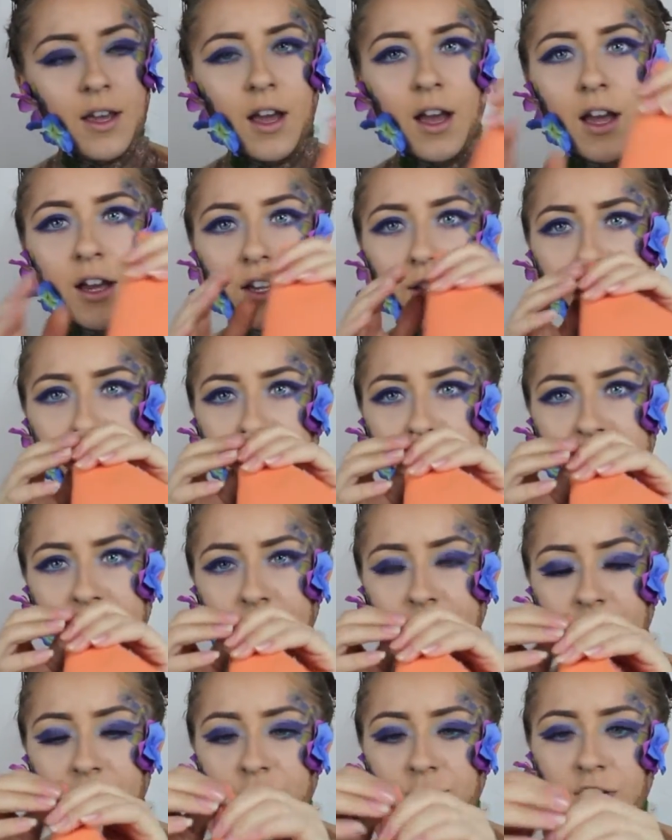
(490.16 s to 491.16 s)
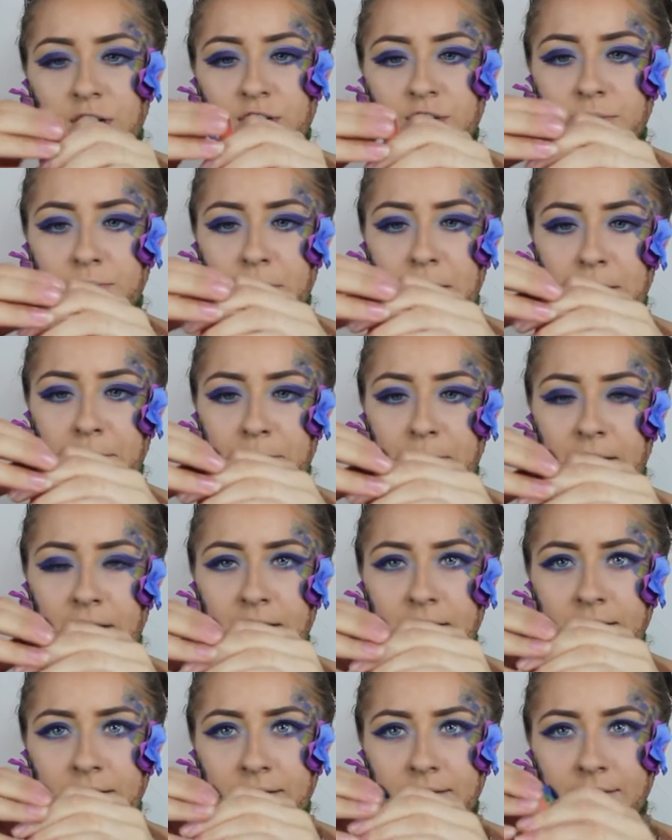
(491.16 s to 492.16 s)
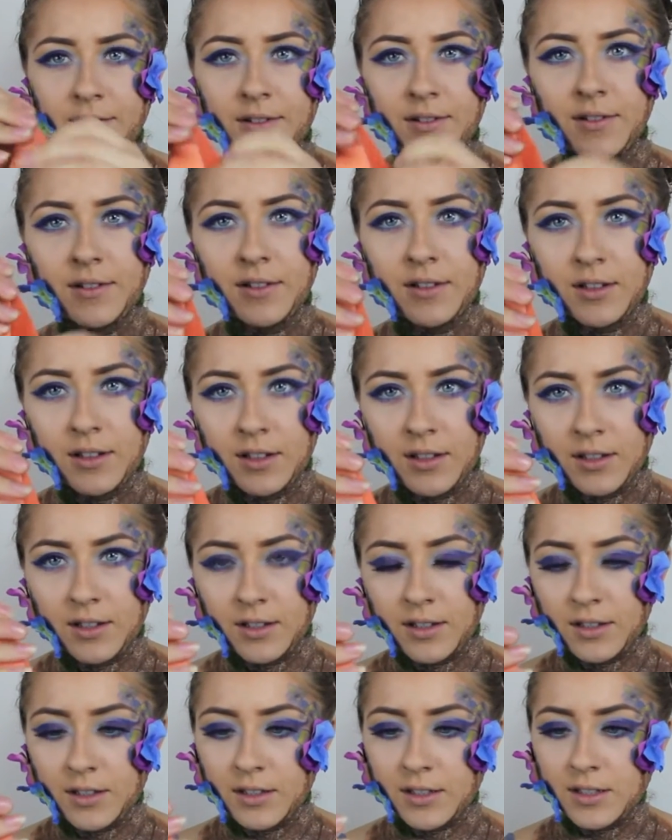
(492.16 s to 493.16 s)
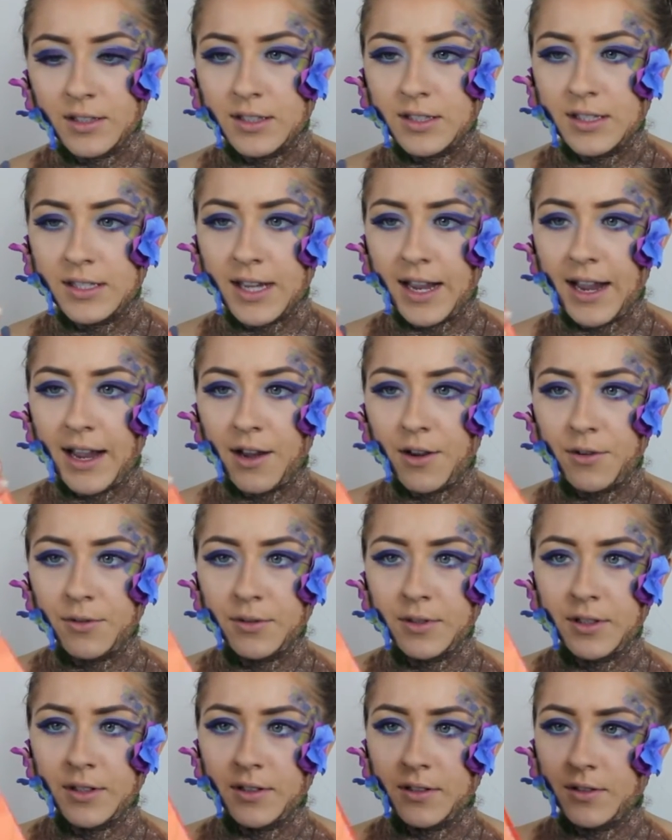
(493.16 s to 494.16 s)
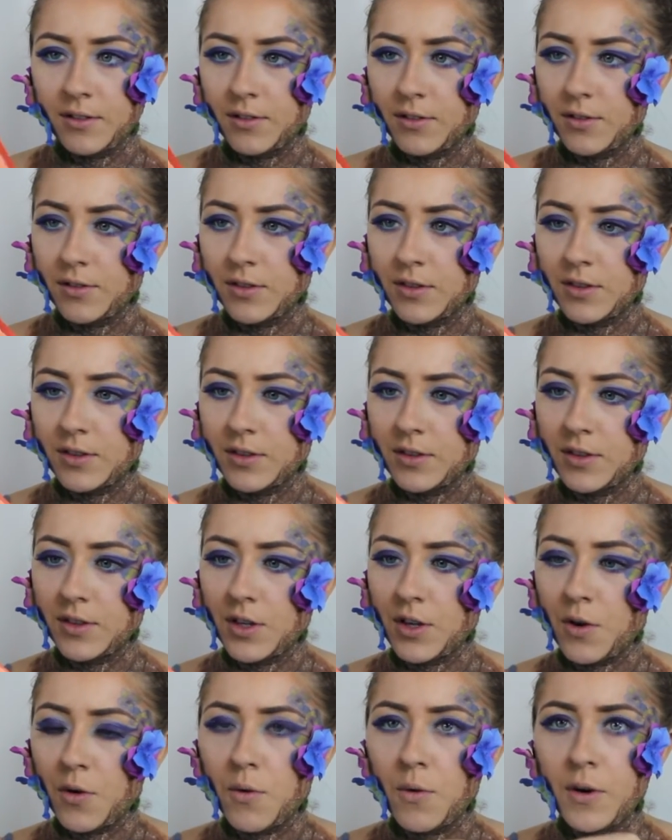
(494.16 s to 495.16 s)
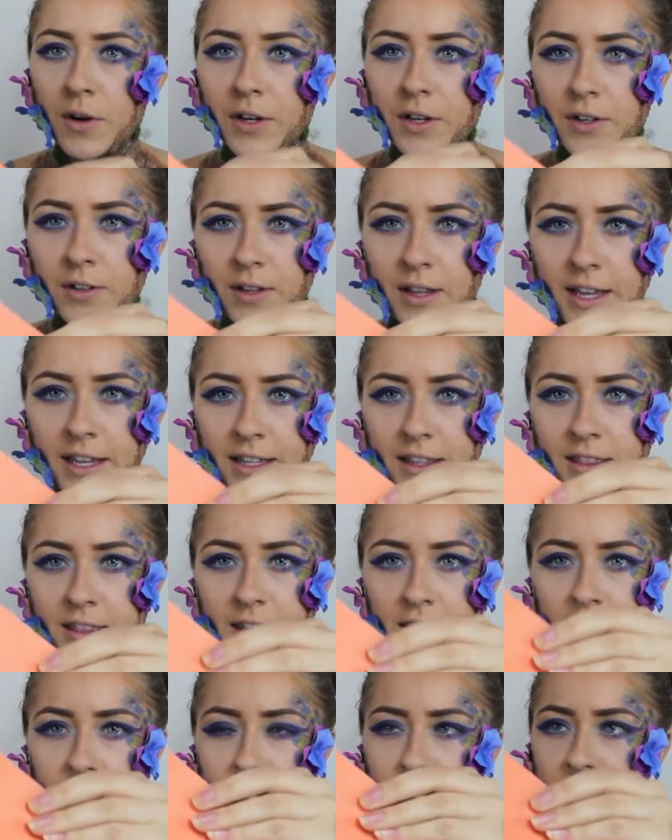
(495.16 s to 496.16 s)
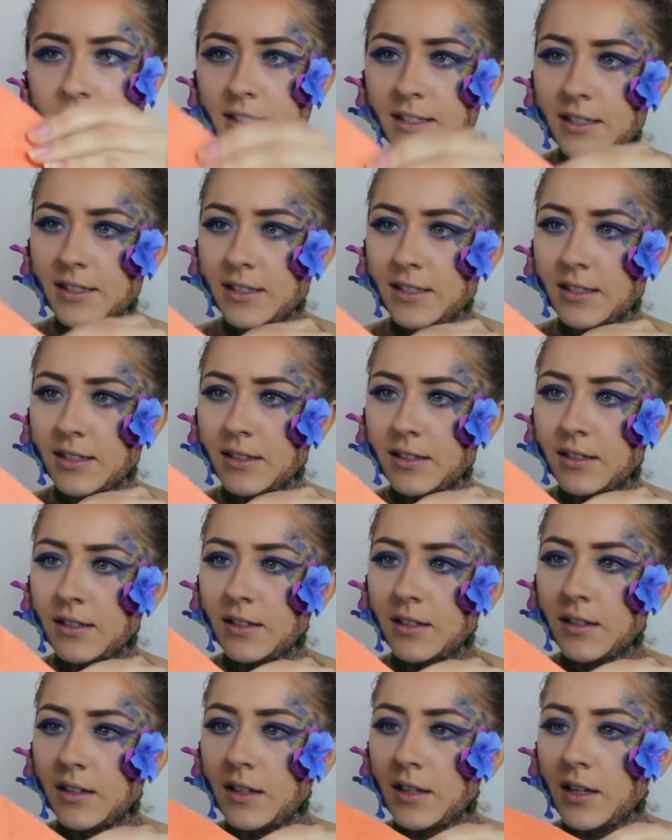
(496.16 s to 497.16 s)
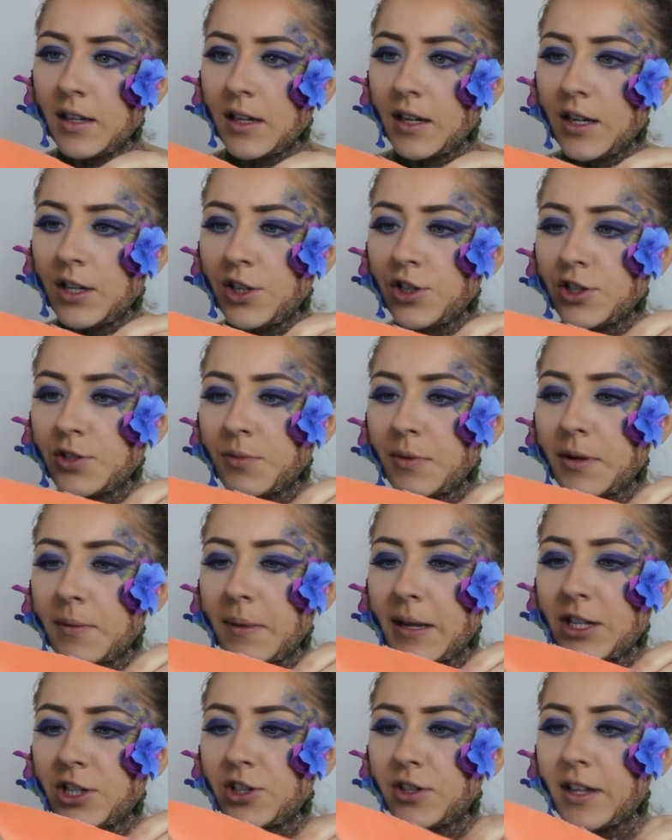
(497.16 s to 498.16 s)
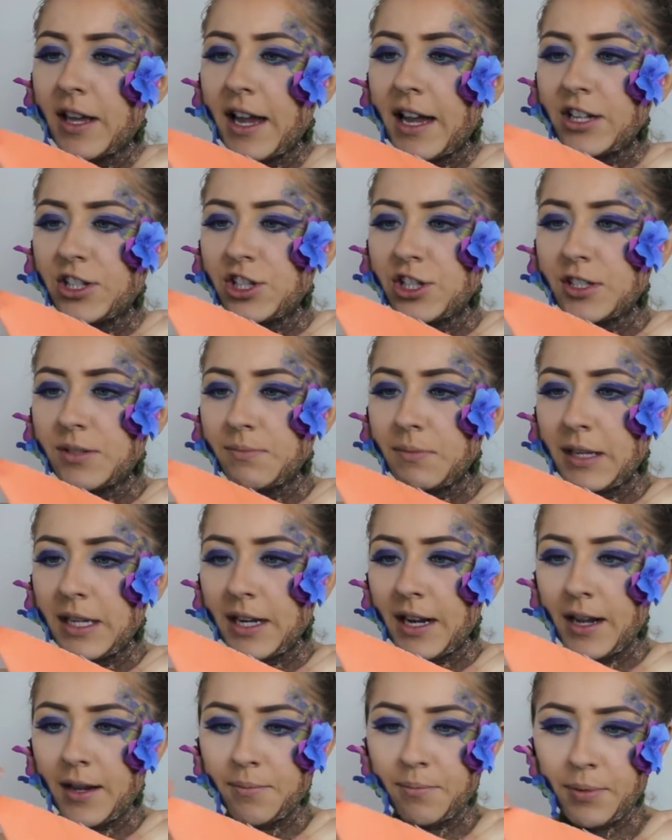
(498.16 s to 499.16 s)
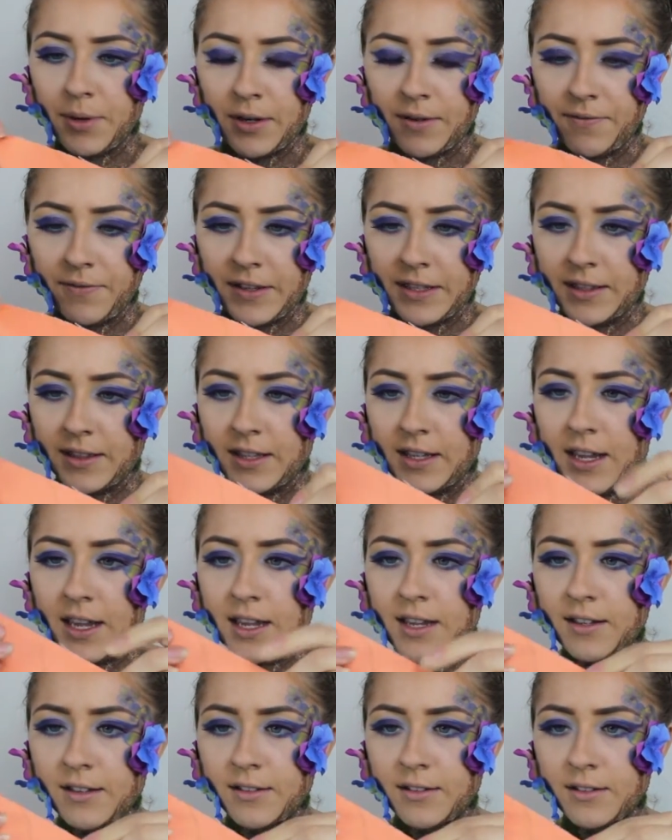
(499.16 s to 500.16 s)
a piece of construction paper down the corner like this. And you just want to make sure the edges meet up perfectly.